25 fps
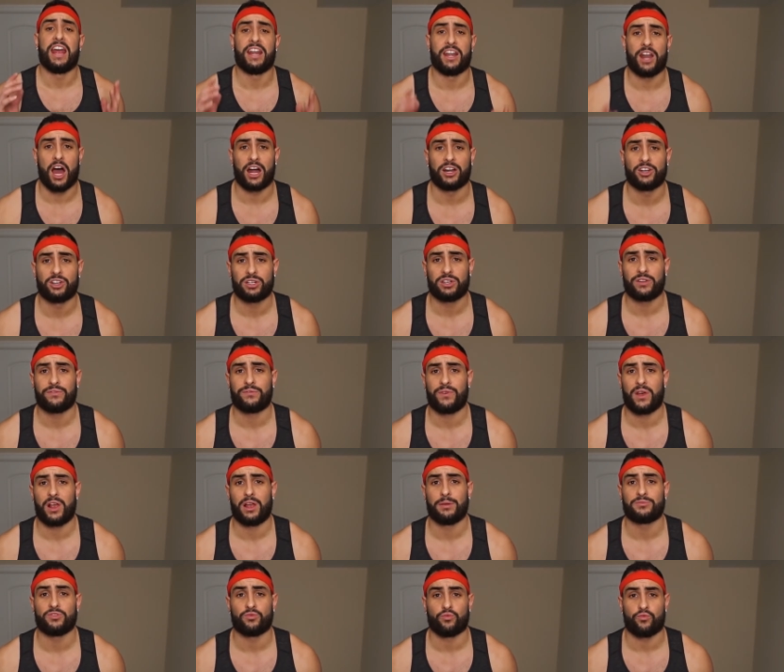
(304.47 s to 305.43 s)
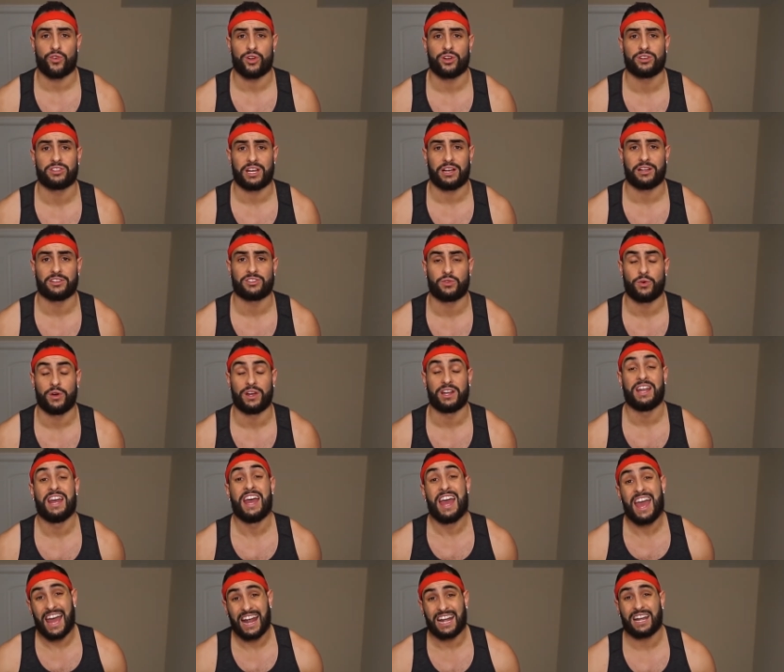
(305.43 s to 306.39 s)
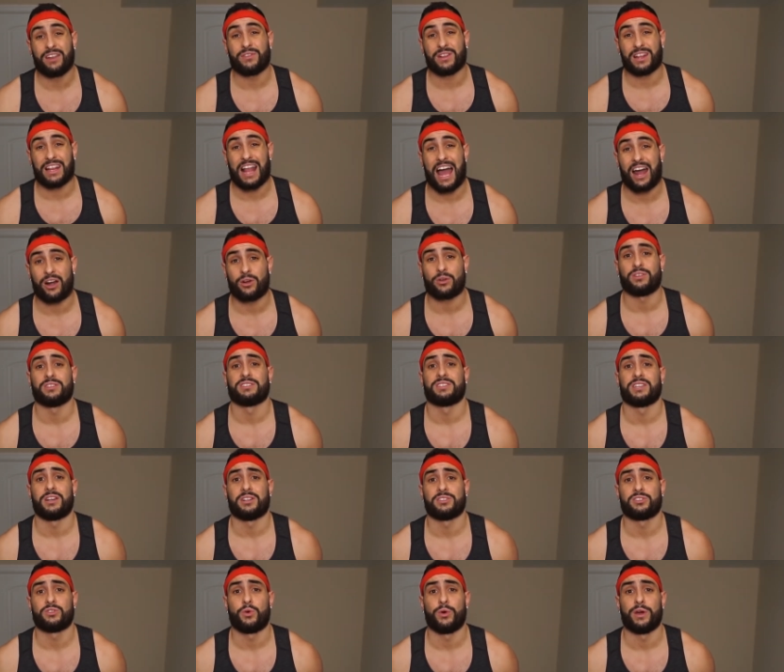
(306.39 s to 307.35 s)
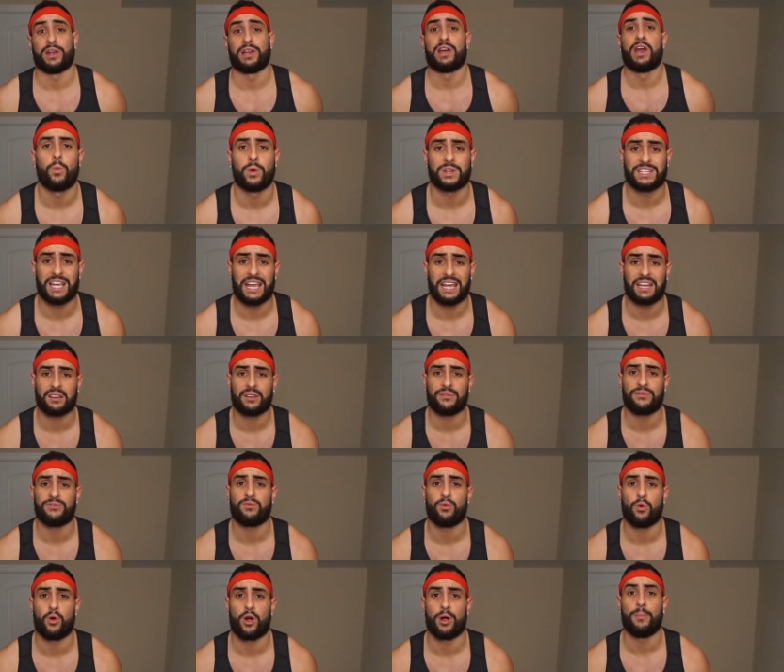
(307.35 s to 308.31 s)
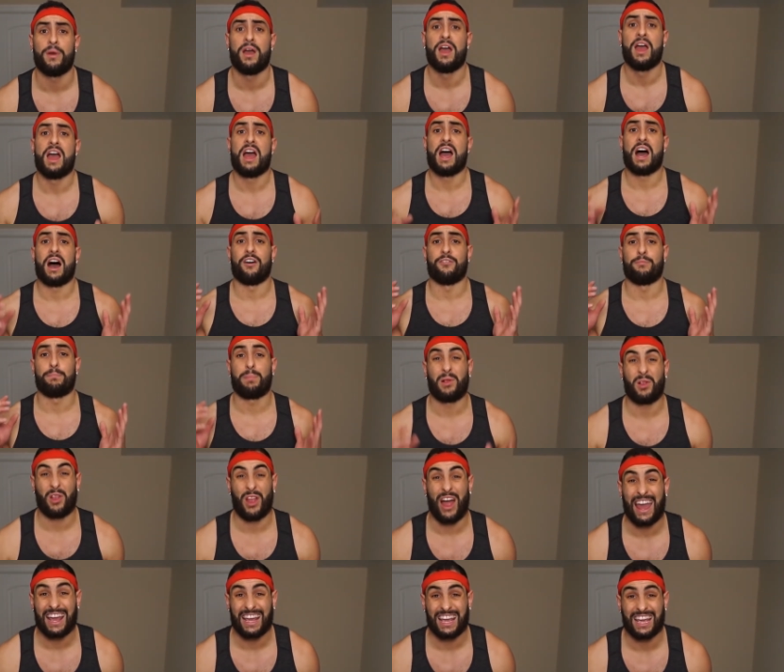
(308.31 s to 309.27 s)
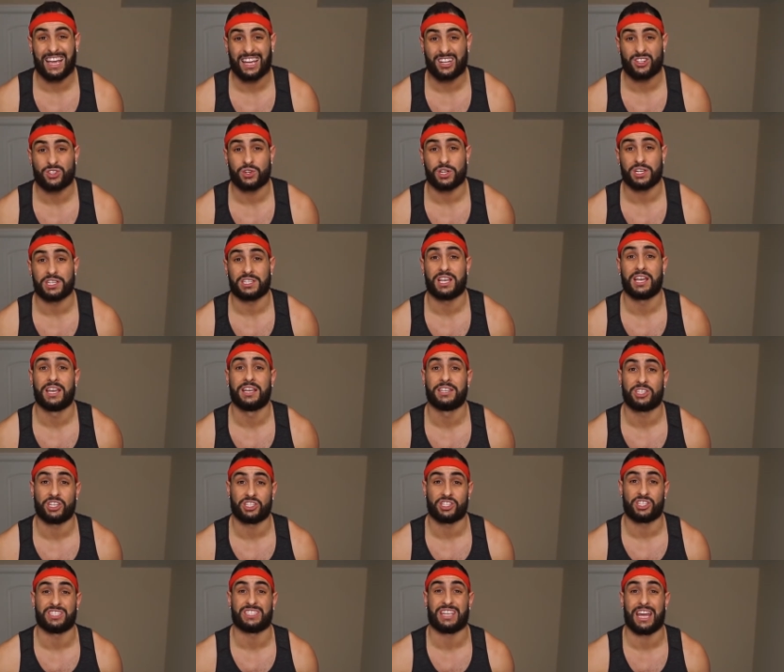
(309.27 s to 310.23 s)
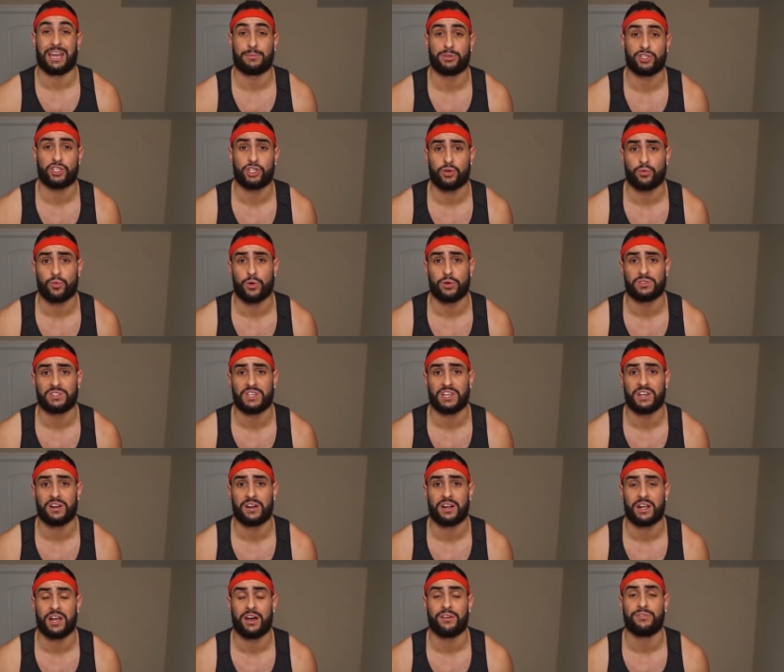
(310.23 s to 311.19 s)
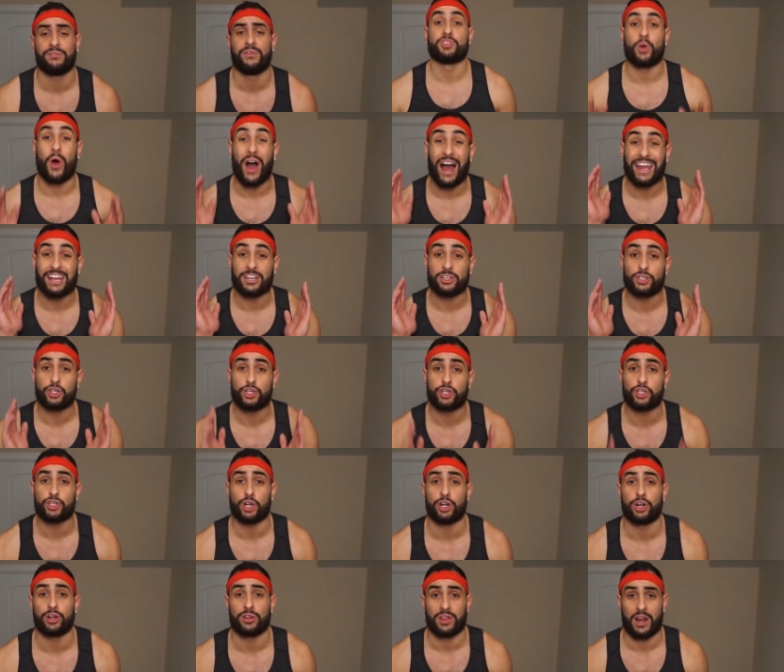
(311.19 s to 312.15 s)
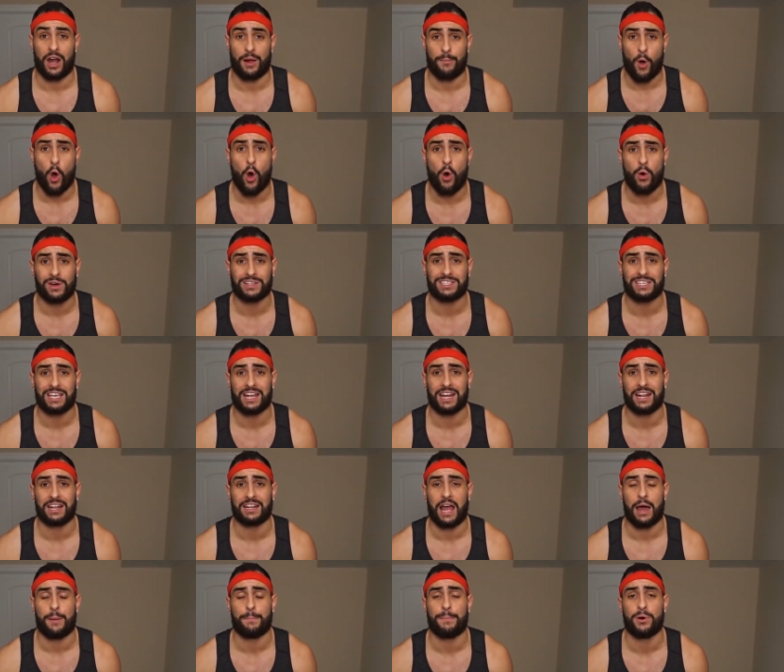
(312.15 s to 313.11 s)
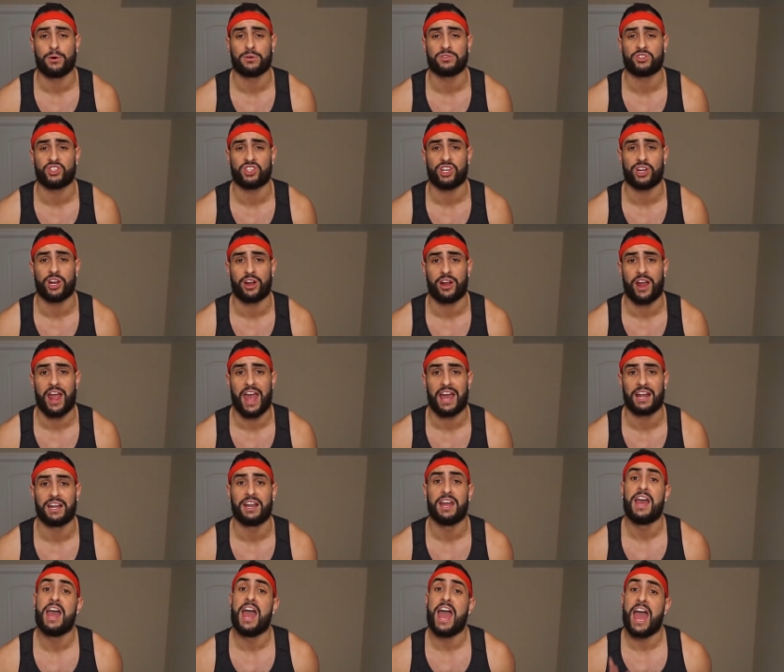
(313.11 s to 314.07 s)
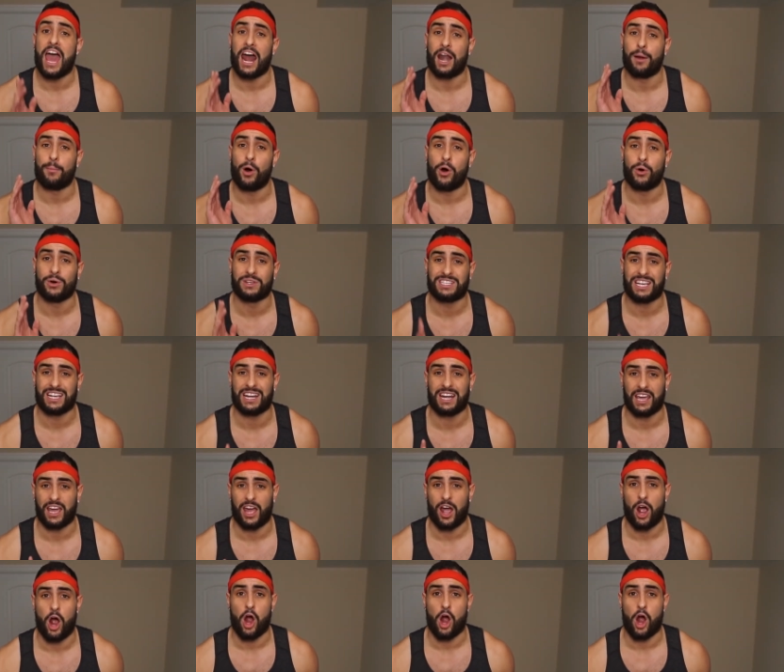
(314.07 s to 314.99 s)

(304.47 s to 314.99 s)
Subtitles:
an underdeveloped rear deltoid and even lateral deltoid will take the form of plaguing injuries such as damage to rotator cuff, so I ensure that I'm always hitting that posterior head and I'm always hitting it